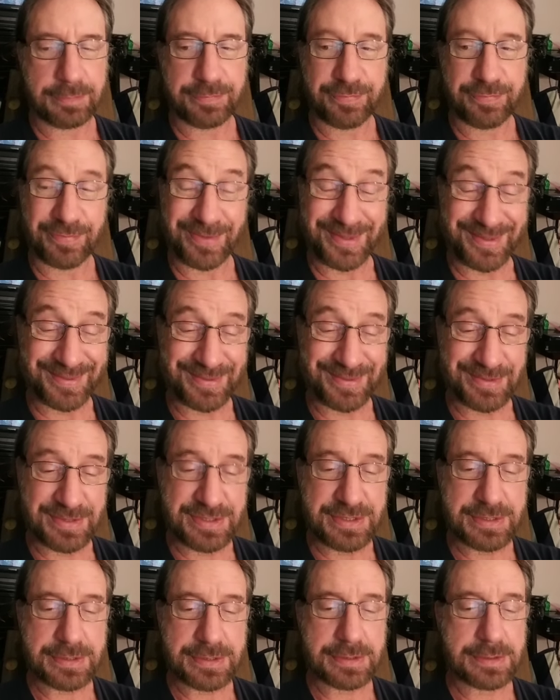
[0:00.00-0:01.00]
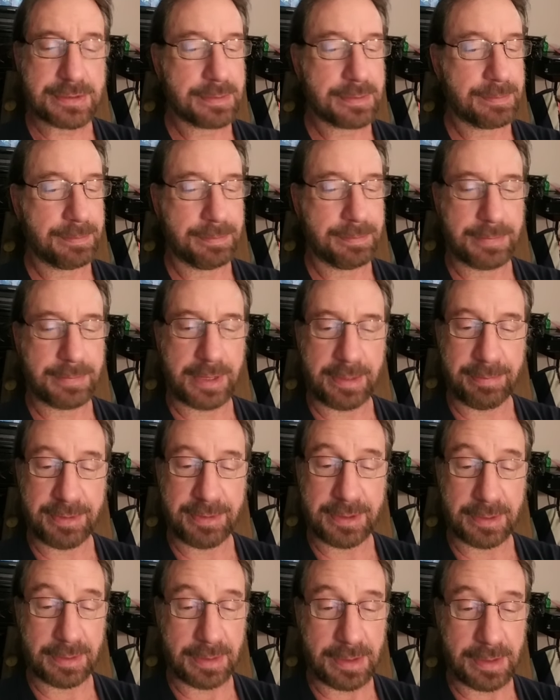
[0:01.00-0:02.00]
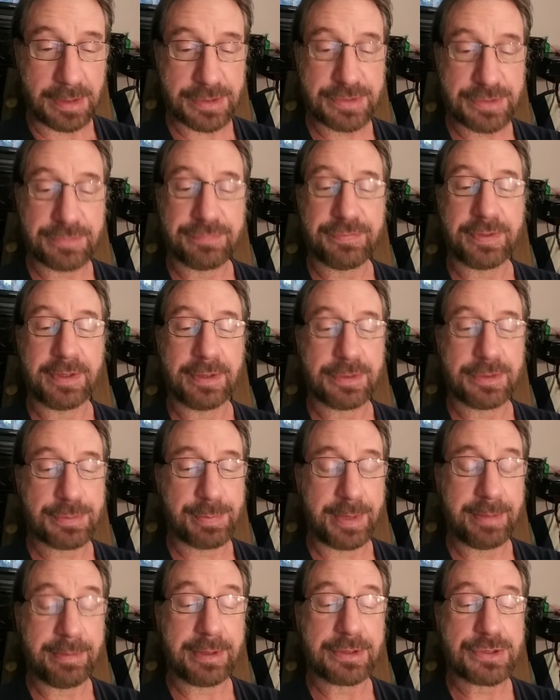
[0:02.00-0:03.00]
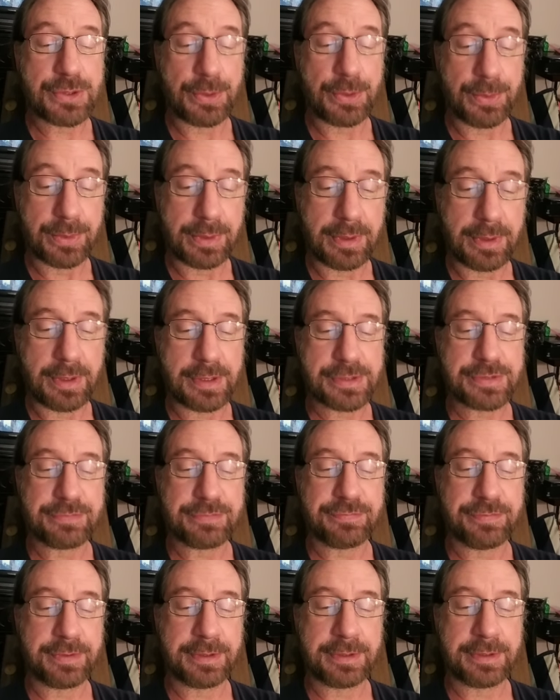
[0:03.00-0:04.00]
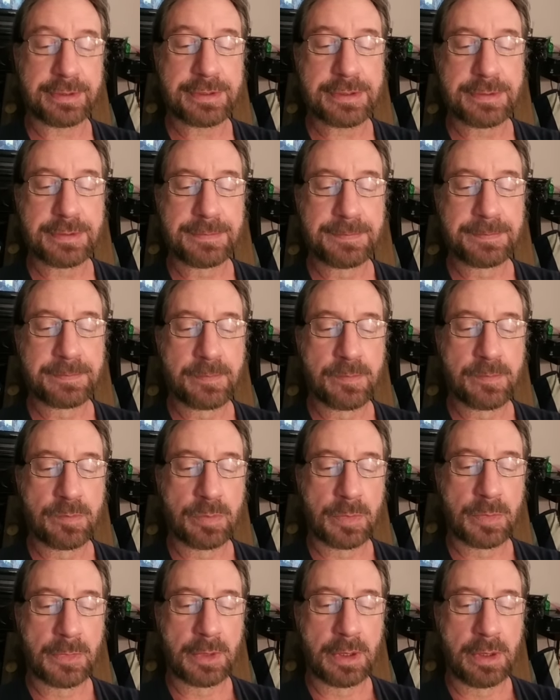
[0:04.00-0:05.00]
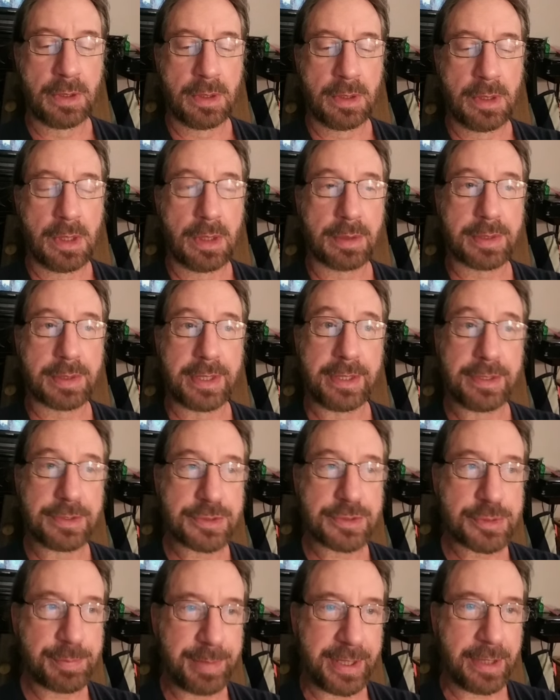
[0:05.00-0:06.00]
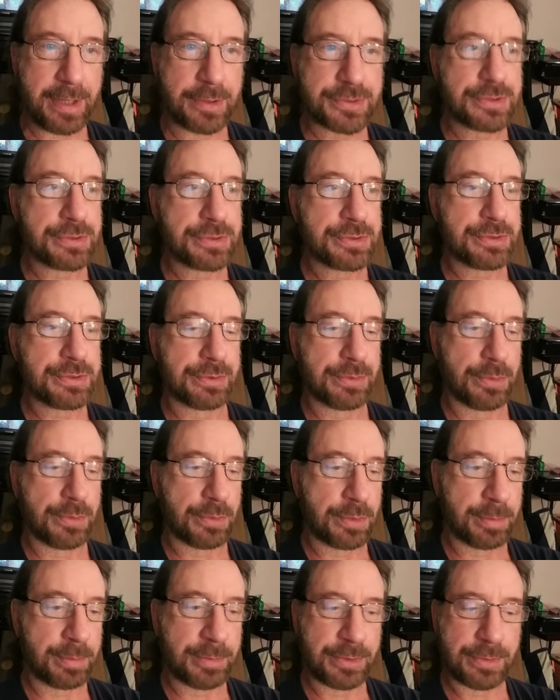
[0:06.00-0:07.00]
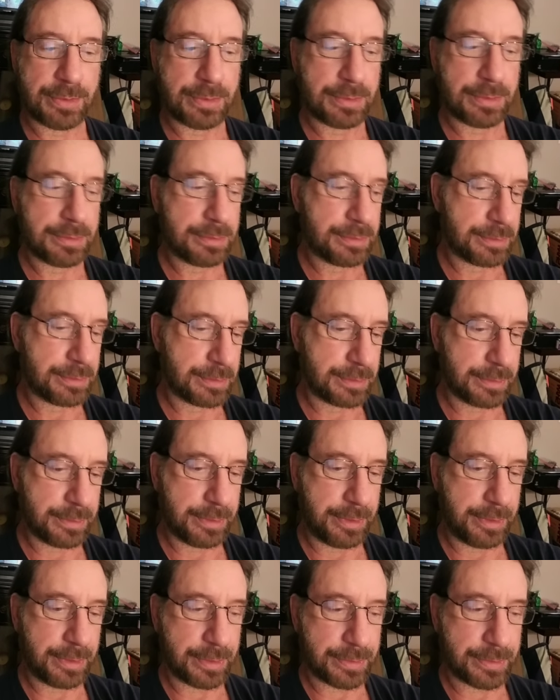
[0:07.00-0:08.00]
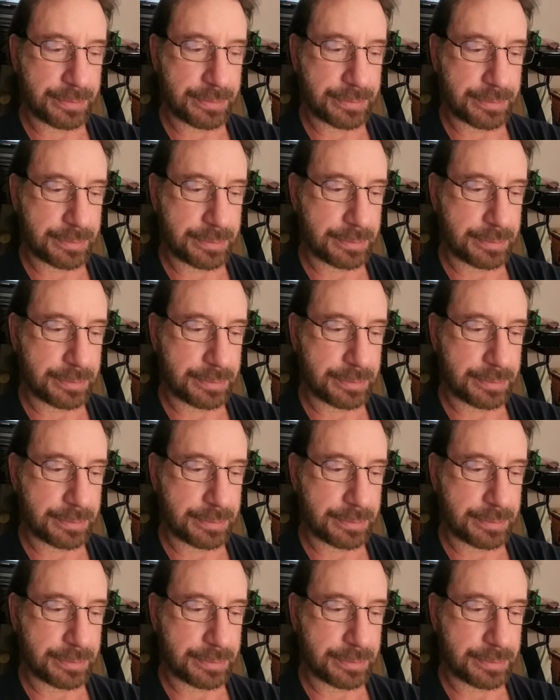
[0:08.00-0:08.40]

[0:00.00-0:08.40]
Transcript: friends, maybe a loss of friends, maybe a total loss of friends, okay, spouses, your normal, you know,